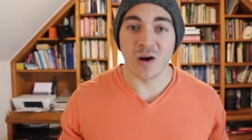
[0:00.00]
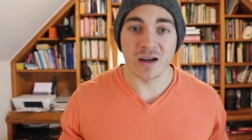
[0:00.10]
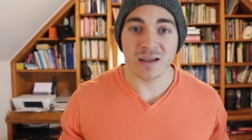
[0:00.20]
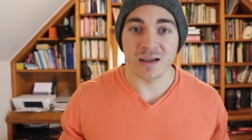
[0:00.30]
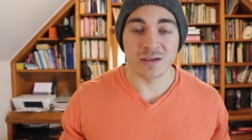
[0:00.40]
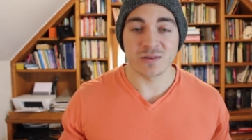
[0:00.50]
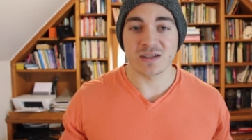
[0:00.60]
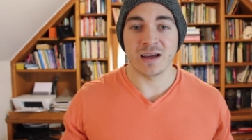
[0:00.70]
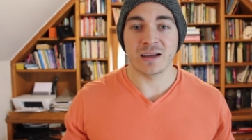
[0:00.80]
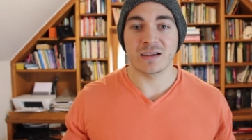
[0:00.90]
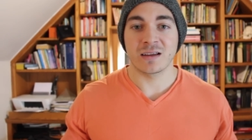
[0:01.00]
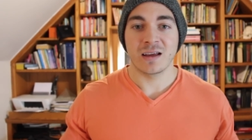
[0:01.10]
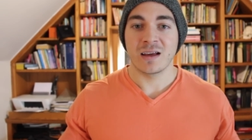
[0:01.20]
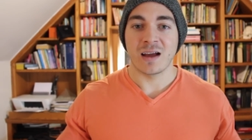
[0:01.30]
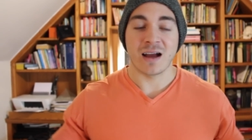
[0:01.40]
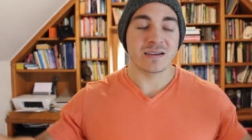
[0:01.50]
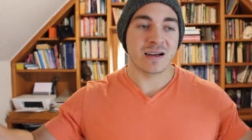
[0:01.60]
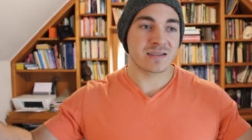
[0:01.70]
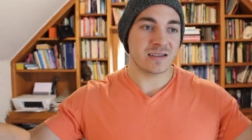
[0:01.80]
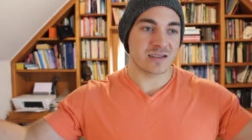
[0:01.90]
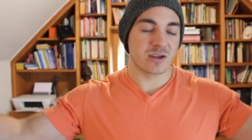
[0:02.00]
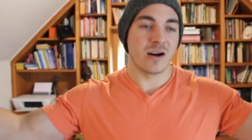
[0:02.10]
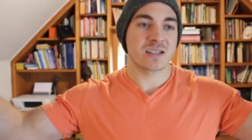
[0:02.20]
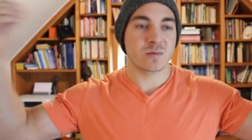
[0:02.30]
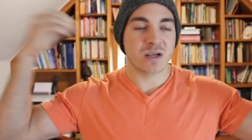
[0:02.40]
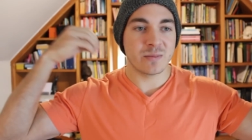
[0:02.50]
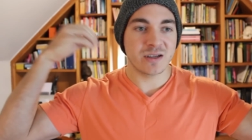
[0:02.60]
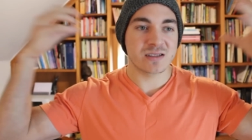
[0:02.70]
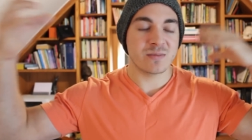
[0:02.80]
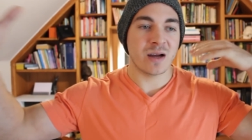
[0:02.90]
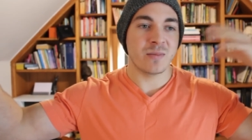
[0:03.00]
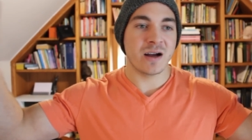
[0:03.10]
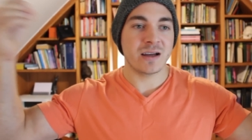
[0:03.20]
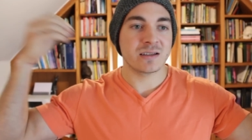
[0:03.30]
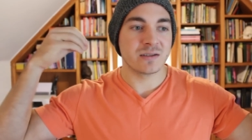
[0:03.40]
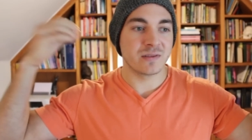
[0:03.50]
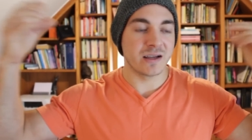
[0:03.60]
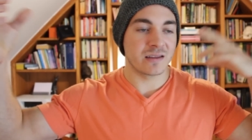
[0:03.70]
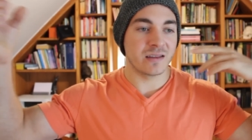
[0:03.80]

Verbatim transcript: body. And it was like, as these thoughts were coming into my mind of, like,